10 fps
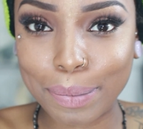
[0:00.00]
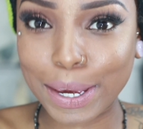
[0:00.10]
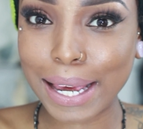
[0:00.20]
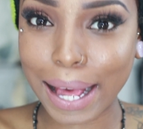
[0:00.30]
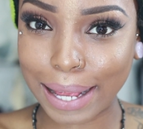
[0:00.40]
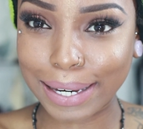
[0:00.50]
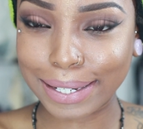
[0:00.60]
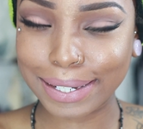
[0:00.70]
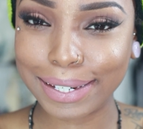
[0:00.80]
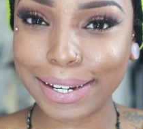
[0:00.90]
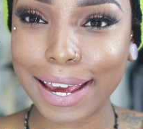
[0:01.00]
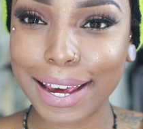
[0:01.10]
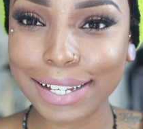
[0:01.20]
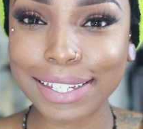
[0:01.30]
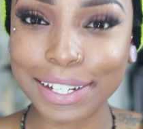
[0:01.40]
beyond,
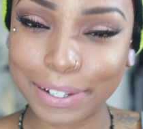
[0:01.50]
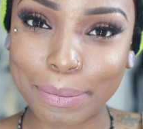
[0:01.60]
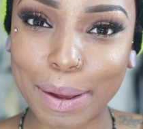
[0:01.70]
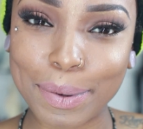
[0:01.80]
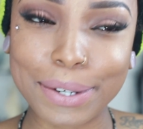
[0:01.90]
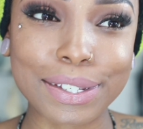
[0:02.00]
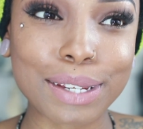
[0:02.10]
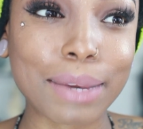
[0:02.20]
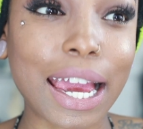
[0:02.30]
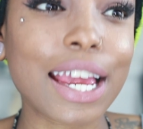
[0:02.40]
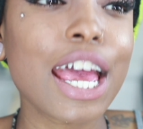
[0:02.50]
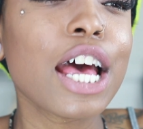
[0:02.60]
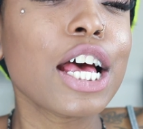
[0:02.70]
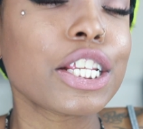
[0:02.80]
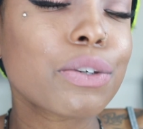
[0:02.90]
okay, to heal my piercing back.
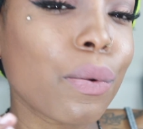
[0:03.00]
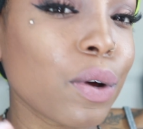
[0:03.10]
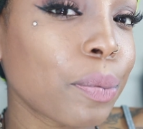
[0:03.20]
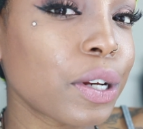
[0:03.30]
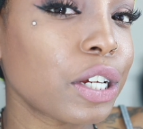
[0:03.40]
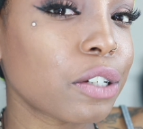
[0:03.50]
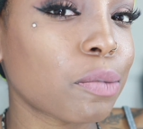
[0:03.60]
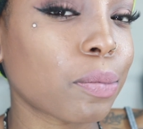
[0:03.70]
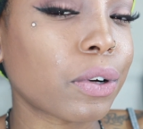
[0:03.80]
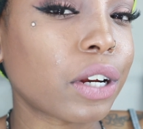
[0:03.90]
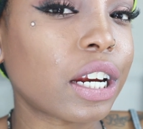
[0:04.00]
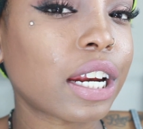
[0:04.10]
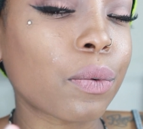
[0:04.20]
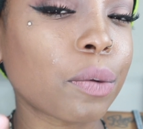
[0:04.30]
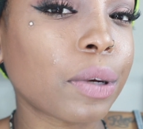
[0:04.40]
So I would put Neosporin on it.
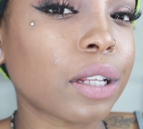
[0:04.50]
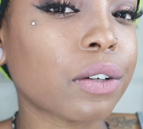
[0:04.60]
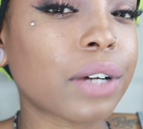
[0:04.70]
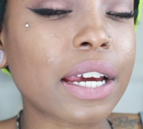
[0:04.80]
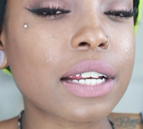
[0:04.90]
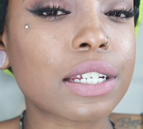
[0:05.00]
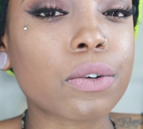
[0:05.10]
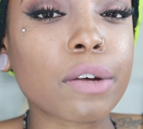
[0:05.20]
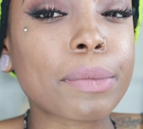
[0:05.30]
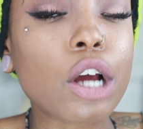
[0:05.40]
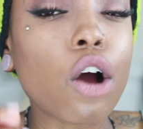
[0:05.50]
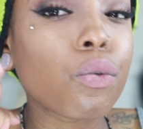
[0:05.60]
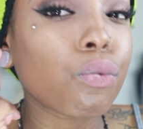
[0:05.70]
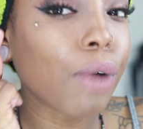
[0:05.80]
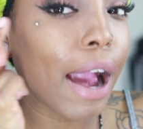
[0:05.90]
I would put a little A&D ointment
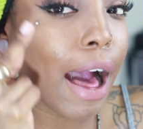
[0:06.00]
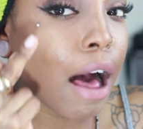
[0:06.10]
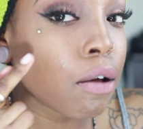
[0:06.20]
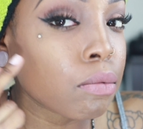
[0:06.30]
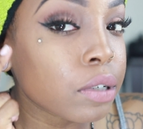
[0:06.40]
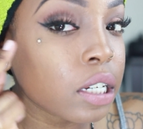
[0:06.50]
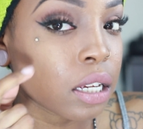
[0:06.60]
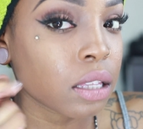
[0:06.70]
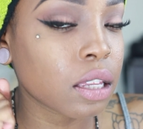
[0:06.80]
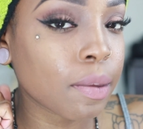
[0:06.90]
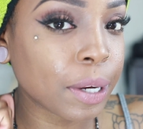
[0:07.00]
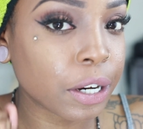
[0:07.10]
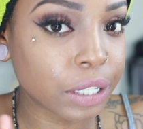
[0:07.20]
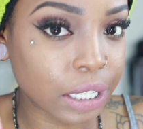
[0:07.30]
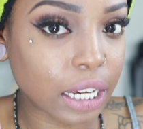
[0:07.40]
around the
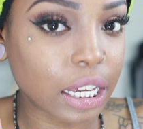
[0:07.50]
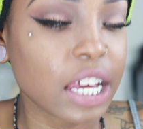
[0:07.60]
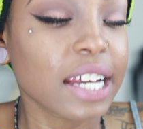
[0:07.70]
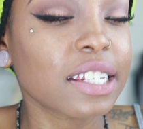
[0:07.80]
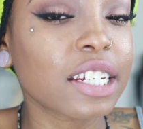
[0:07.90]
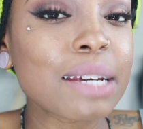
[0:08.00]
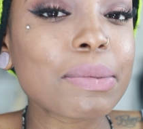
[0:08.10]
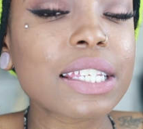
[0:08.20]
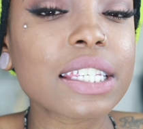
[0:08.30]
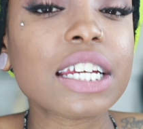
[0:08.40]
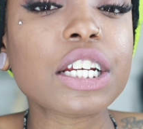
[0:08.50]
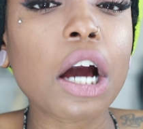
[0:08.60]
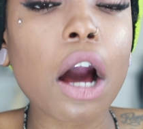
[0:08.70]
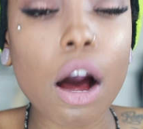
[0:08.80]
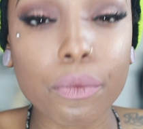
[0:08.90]
piercing to keep the skin
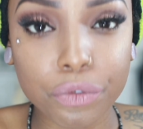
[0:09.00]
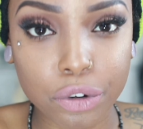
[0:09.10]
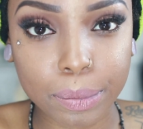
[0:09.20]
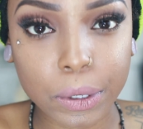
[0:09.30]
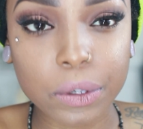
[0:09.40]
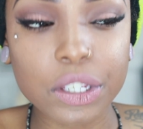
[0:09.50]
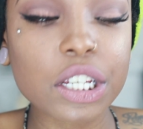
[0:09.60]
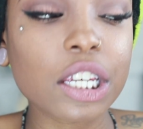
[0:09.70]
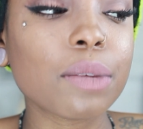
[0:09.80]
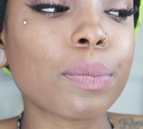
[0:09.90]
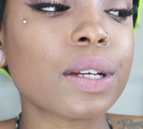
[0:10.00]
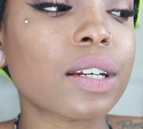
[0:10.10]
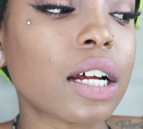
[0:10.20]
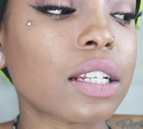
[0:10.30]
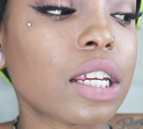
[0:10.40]
comfortable, to keep it
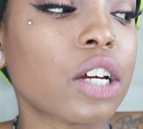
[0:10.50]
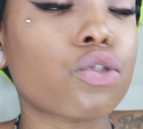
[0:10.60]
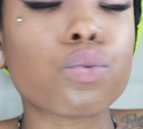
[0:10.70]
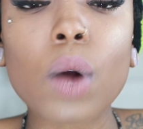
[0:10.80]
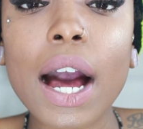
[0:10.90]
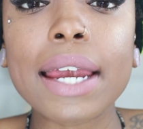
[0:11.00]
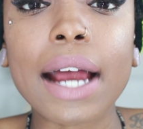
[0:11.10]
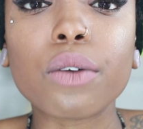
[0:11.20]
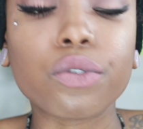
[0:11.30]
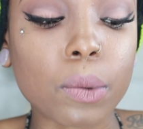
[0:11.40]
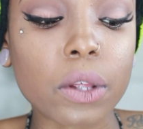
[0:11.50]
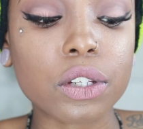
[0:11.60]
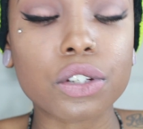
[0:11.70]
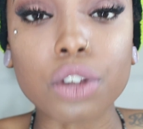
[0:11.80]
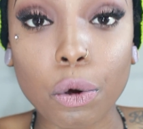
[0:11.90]
not dried out from all the
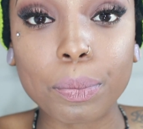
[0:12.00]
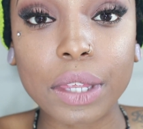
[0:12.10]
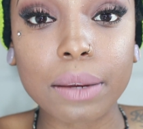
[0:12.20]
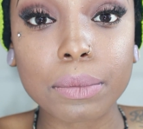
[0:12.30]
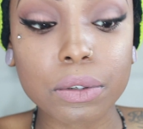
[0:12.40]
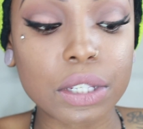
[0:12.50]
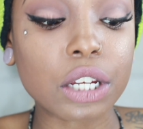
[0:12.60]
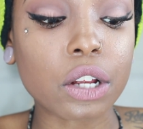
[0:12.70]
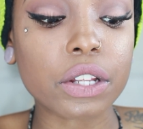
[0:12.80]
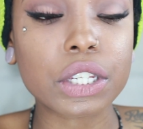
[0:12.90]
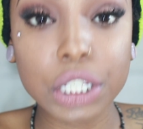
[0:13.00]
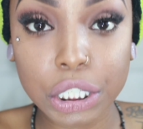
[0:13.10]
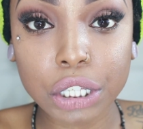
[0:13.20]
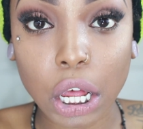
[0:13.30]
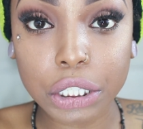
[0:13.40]
soap that I'm using and all the sea
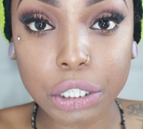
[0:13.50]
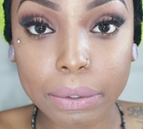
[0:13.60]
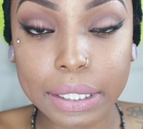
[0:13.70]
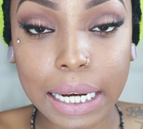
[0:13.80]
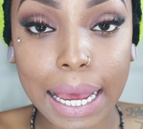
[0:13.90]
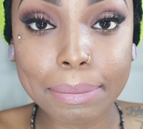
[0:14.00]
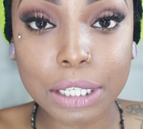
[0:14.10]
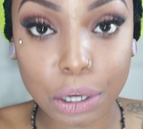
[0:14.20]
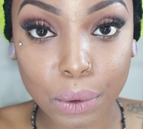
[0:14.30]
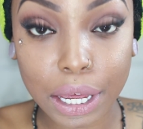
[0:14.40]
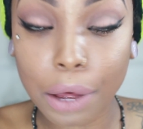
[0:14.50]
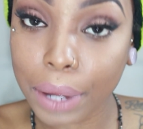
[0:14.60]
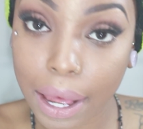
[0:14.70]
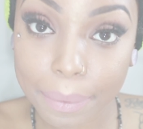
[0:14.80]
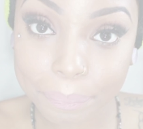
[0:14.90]
salt soaks that I'm doing, okay?